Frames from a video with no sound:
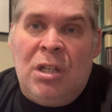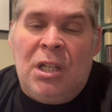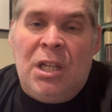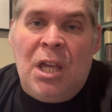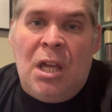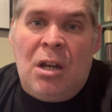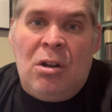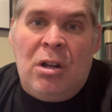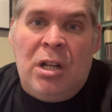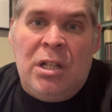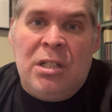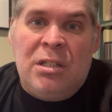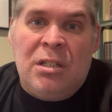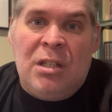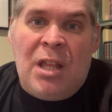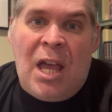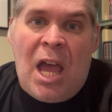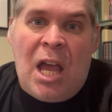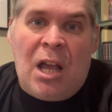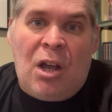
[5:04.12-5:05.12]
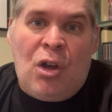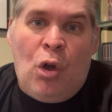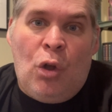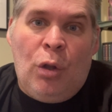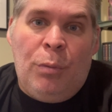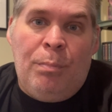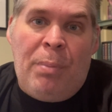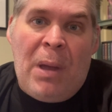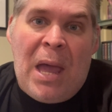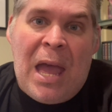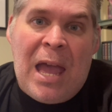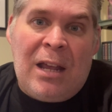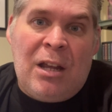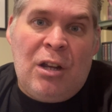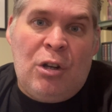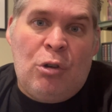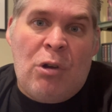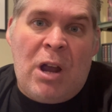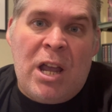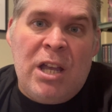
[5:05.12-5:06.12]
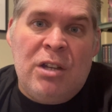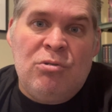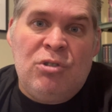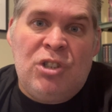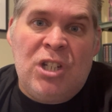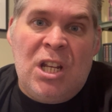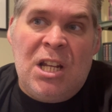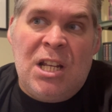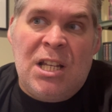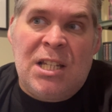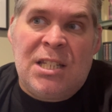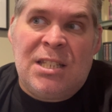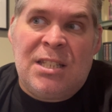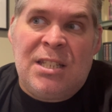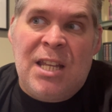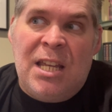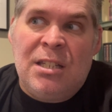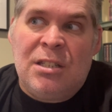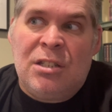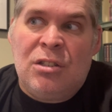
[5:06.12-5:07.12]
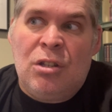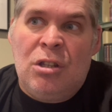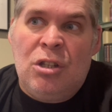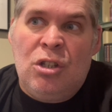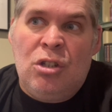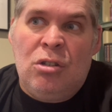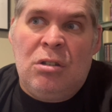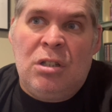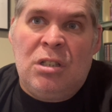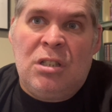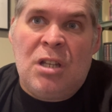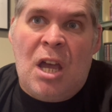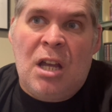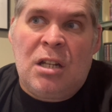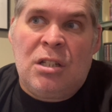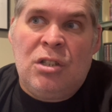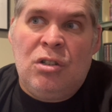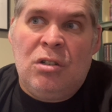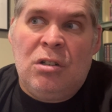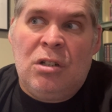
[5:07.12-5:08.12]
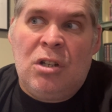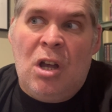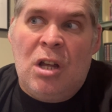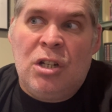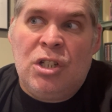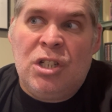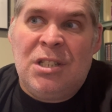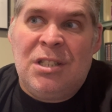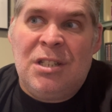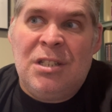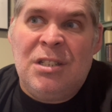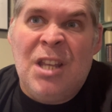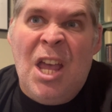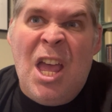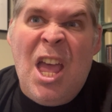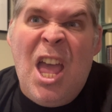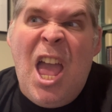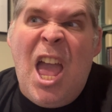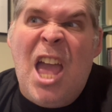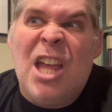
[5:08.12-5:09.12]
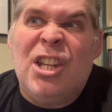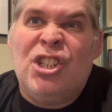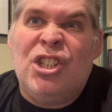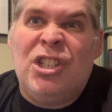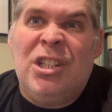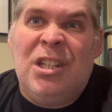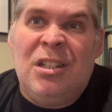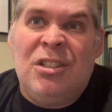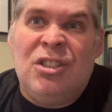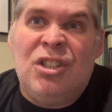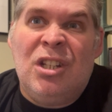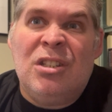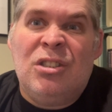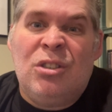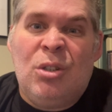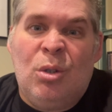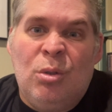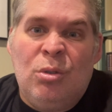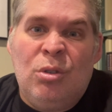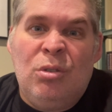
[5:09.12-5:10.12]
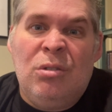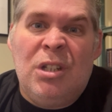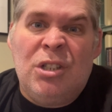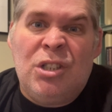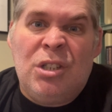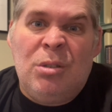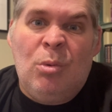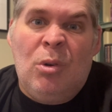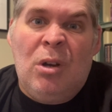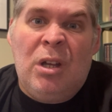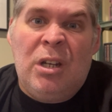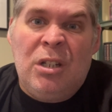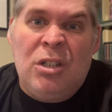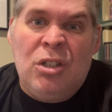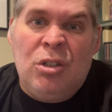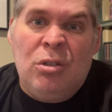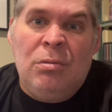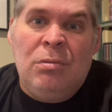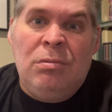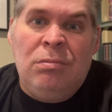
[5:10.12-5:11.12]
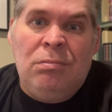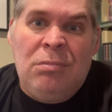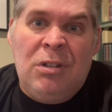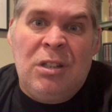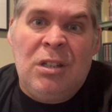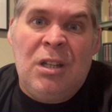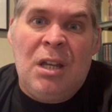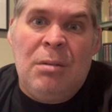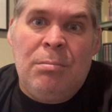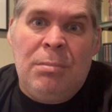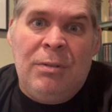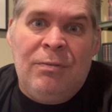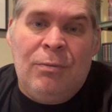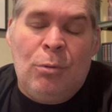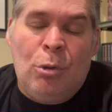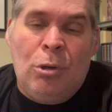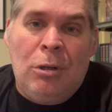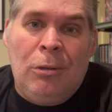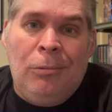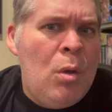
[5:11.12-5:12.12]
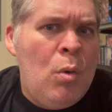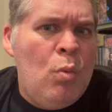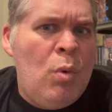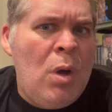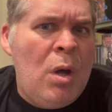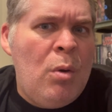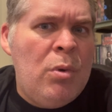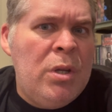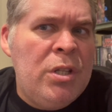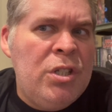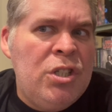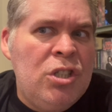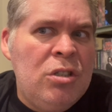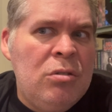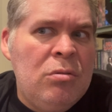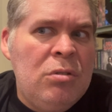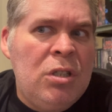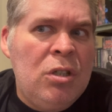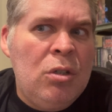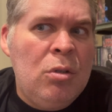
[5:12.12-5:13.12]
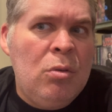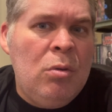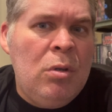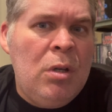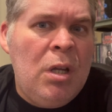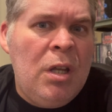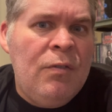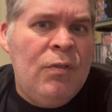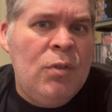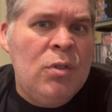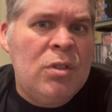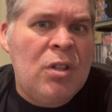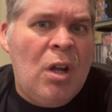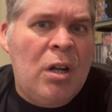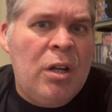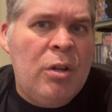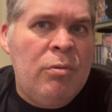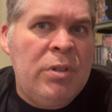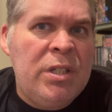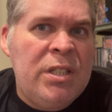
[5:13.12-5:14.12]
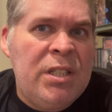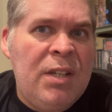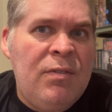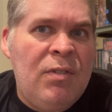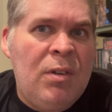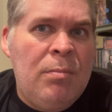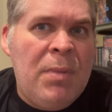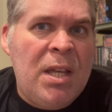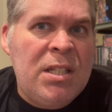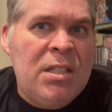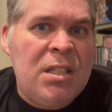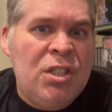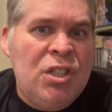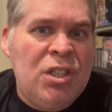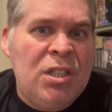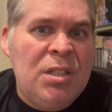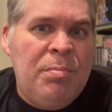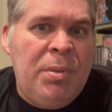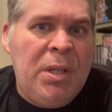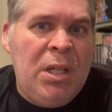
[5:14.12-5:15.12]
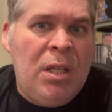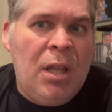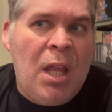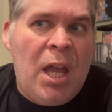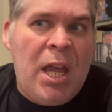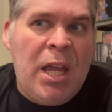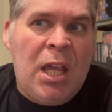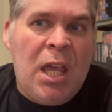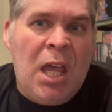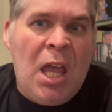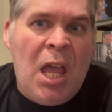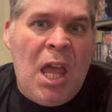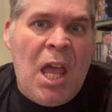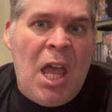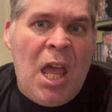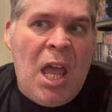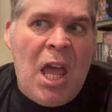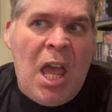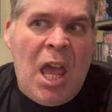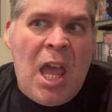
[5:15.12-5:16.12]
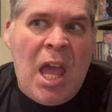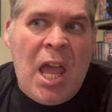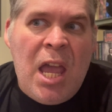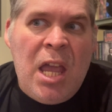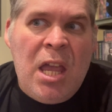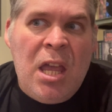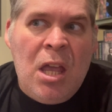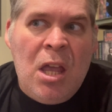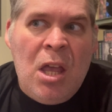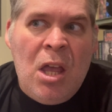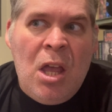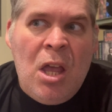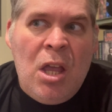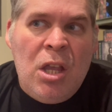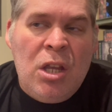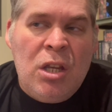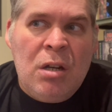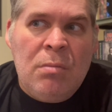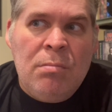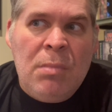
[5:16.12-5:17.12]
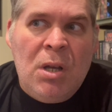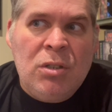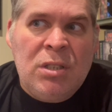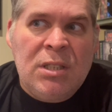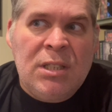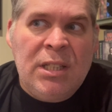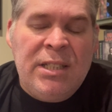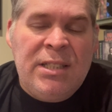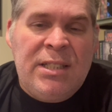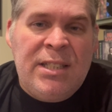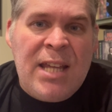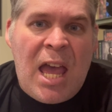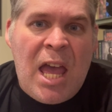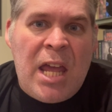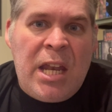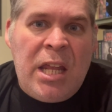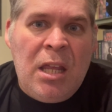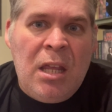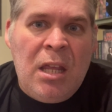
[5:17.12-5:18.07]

get her into that cold pack cryogenic state so that you could talk to your consciousness, and she had just told you that she wanted you the night before. What would you do if you started receiving messages being like, hey, you're mostly dead?